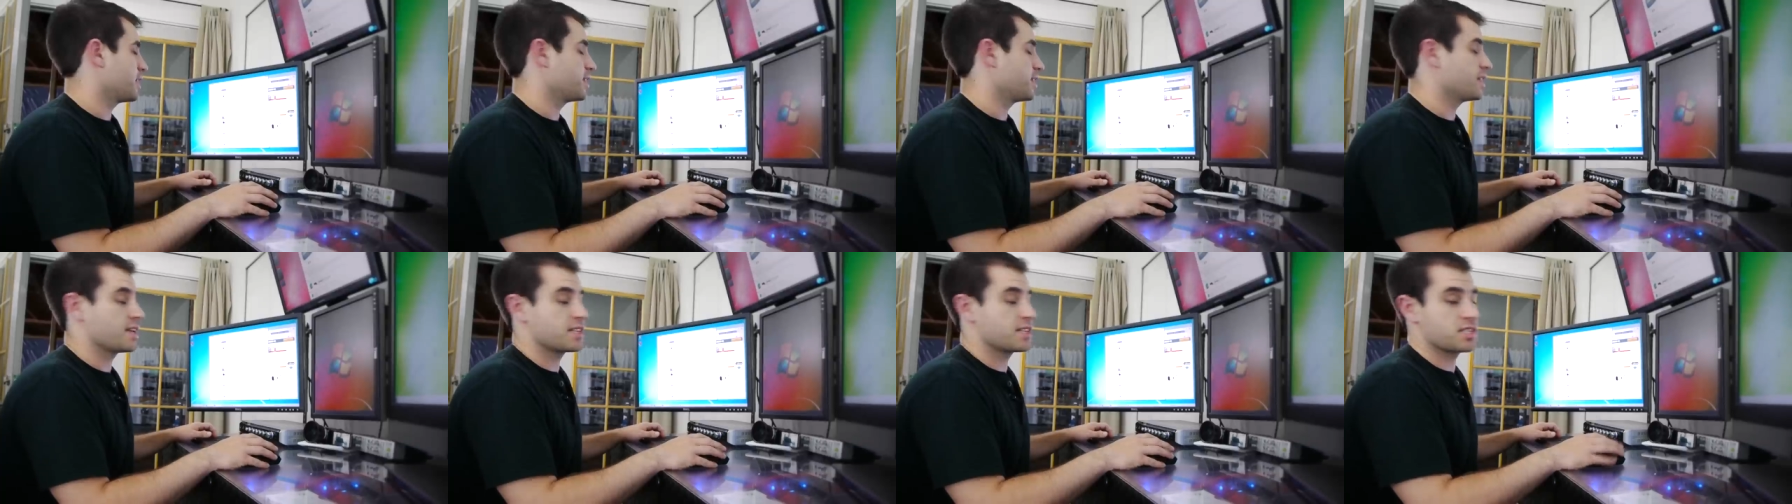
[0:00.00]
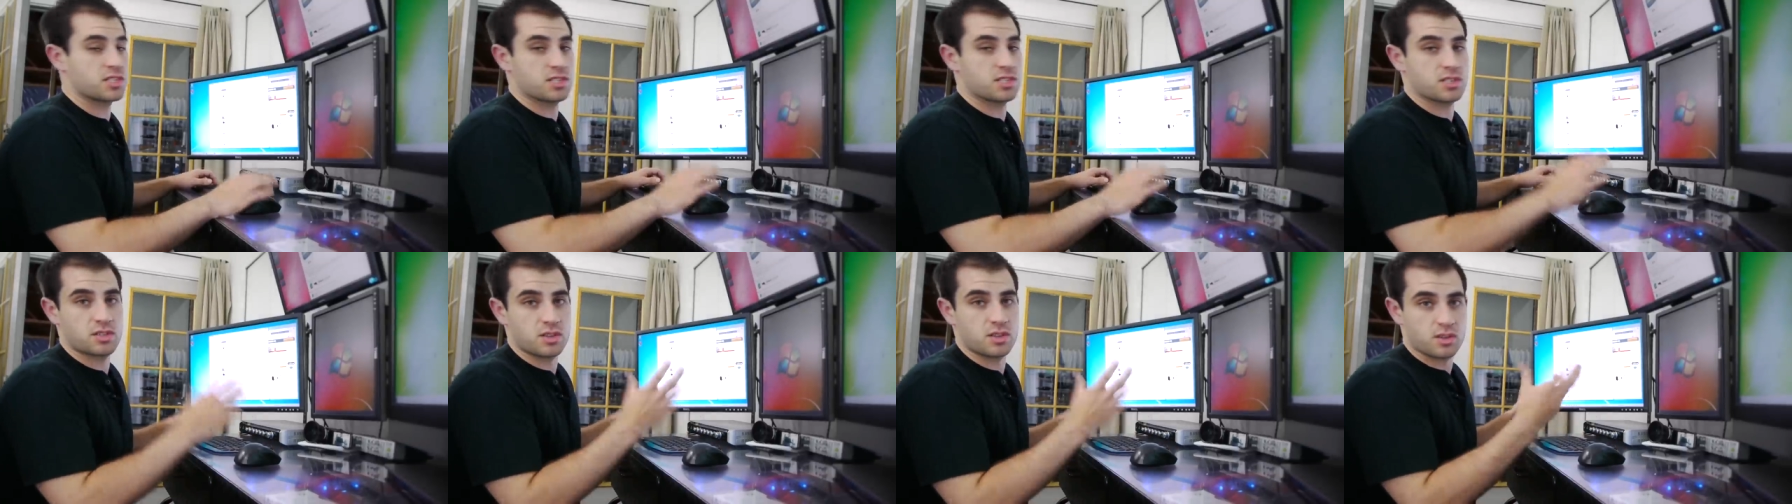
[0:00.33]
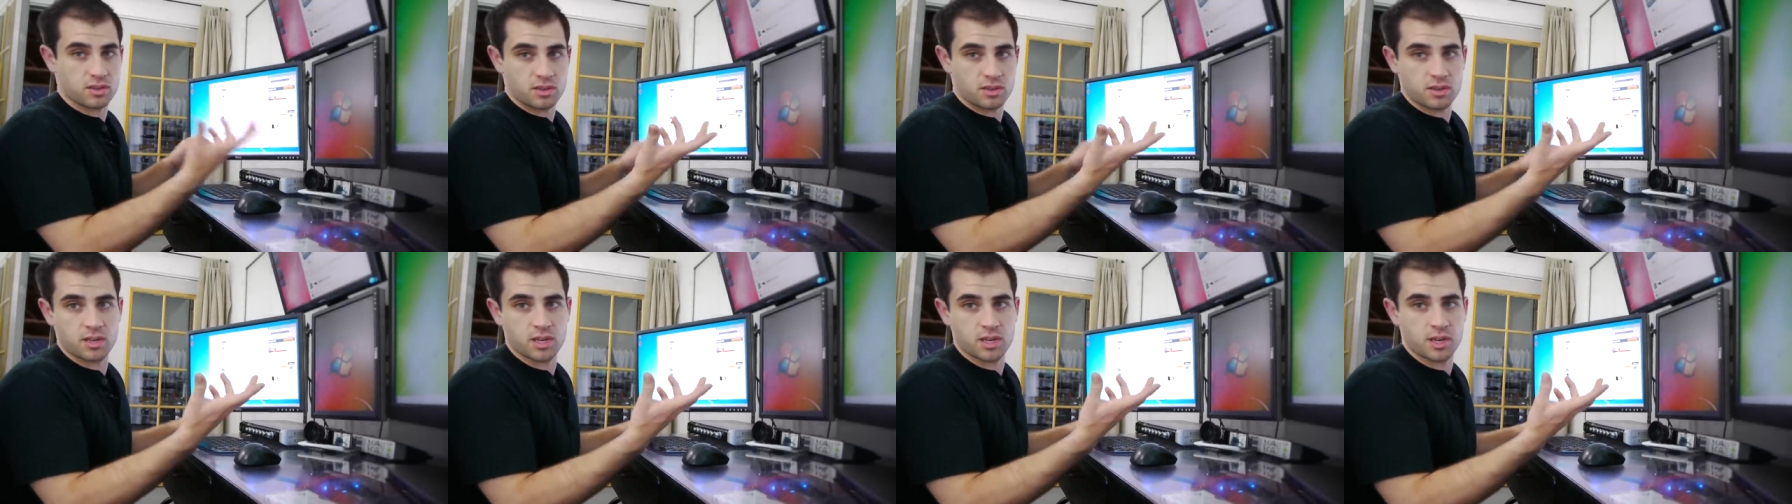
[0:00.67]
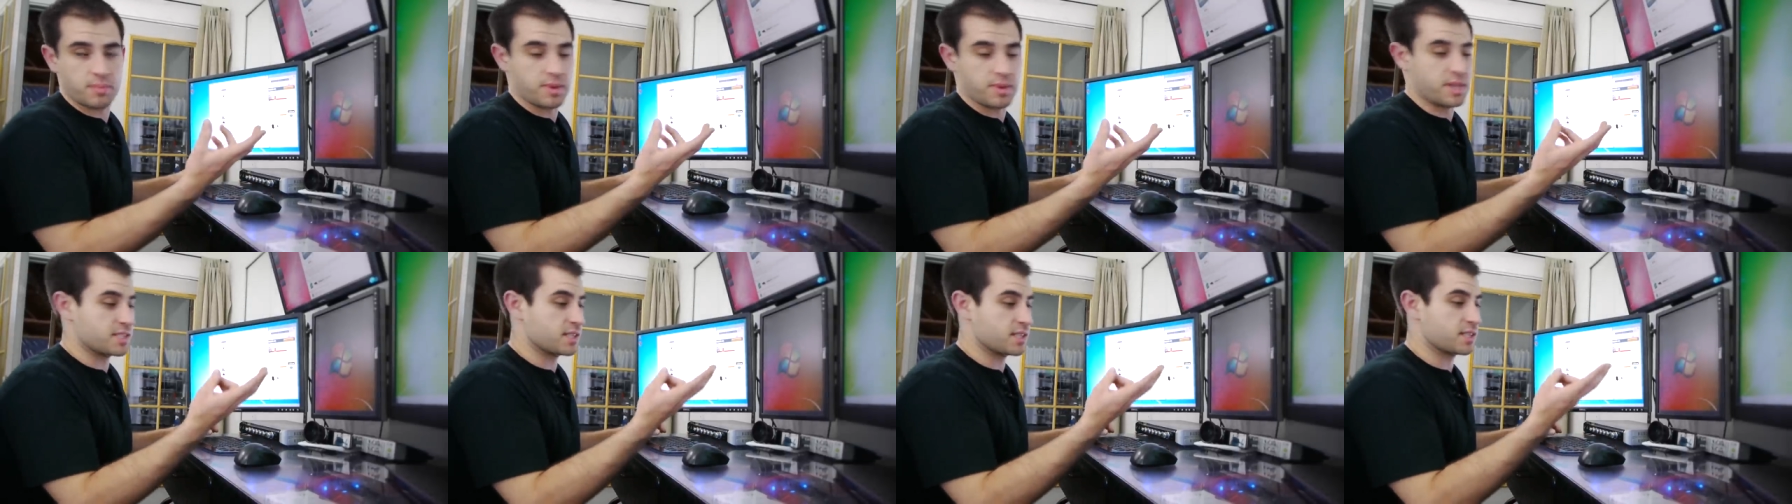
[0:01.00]
And that's
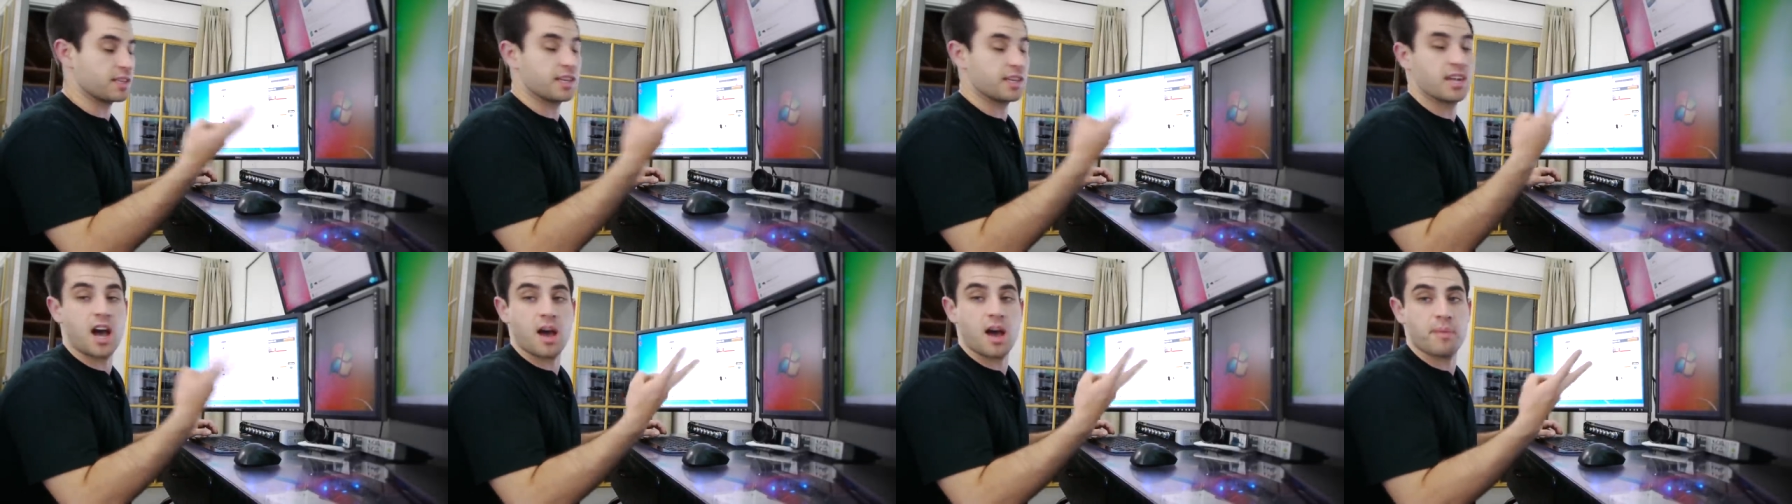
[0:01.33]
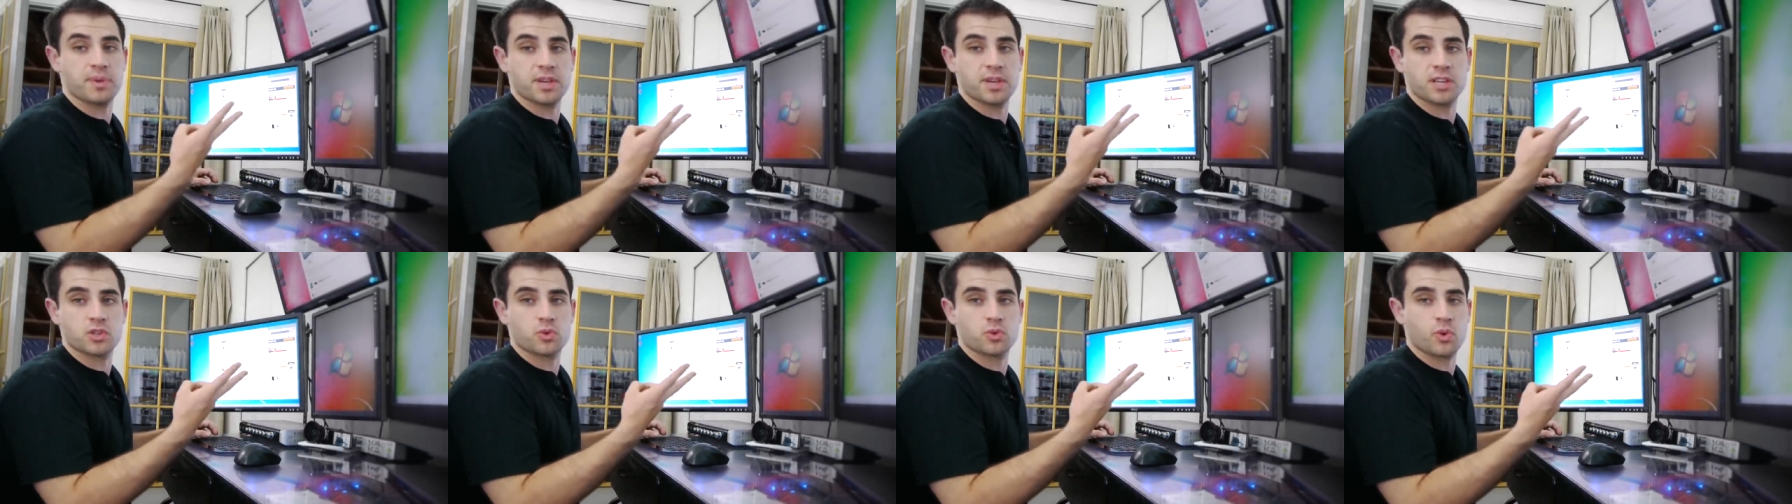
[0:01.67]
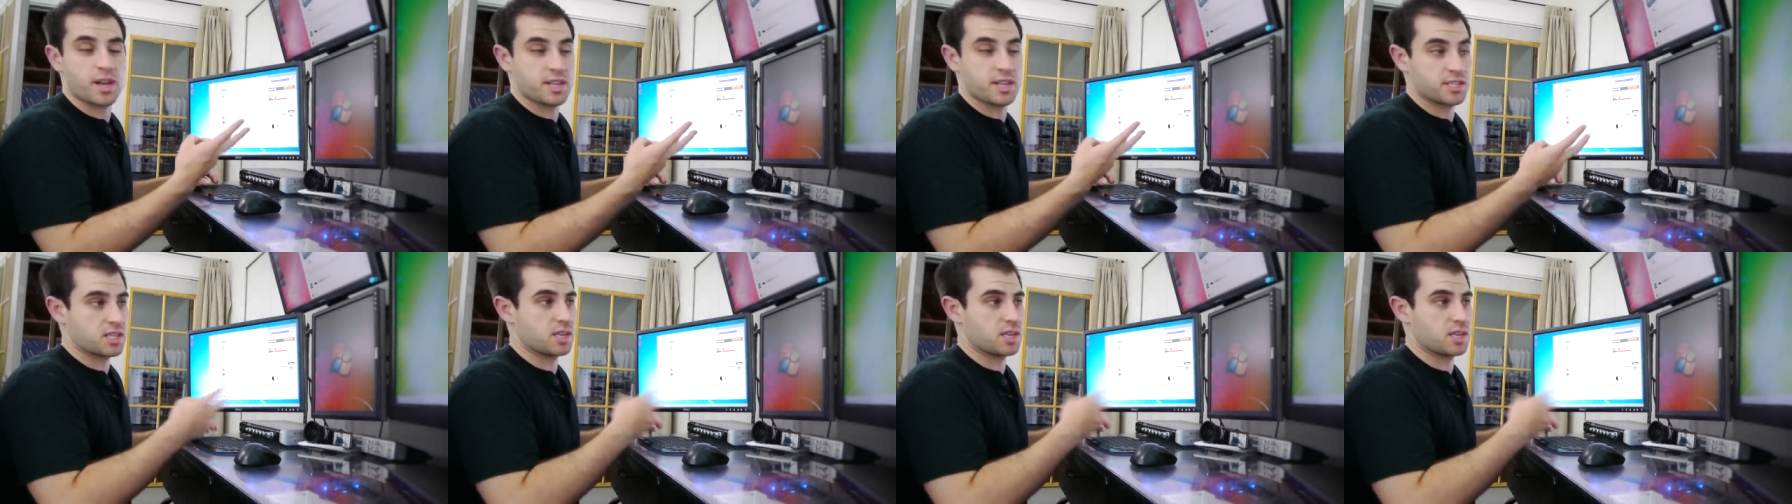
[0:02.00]
gonna basically copy it twice.